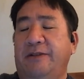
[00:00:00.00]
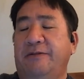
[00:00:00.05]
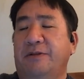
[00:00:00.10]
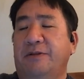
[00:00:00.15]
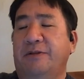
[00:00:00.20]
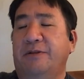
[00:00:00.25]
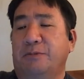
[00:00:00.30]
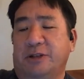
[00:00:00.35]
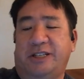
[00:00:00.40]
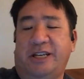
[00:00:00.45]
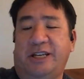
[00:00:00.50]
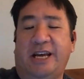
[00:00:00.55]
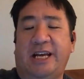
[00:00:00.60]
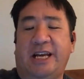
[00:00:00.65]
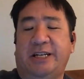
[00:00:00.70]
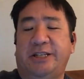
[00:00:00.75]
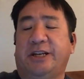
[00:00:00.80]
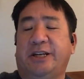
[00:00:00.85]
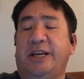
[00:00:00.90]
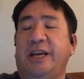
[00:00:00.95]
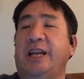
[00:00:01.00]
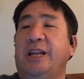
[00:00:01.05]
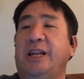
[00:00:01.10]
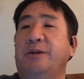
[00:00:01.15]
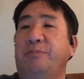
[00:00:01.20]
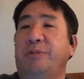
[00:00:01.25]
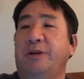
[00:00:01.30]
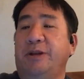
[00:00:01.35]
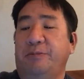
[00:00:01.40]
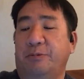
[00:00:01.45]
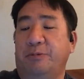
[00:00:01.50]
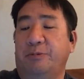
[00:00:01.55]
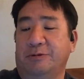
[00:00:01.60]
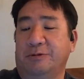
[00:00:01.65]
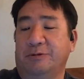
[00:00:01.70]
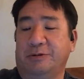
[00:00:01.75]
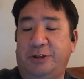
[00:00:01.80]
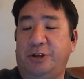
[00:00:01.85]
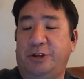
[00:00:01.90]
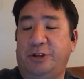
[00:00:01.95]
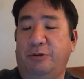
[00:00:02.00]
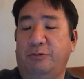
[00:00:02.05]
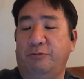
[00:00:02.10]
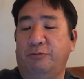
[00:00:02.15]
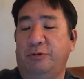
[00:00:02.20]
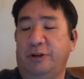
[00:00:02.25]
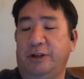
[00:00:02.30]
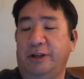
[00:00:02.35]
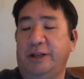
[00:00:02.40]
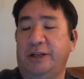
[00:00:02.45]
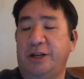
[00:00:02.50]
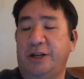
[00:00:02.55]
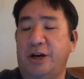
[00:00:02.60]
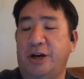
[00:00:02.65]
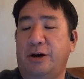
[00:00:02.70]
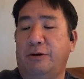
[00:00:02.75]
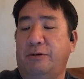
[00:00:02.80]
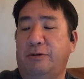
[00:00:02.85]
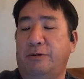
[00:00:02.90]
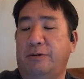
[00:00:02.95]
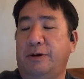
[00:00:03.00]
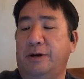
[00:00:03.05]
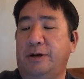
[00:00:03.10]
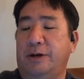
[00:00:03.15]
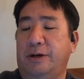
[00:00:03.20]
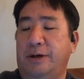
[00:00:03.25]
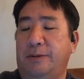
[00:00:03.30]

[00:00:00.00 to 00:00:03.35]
even the most educated people don't really know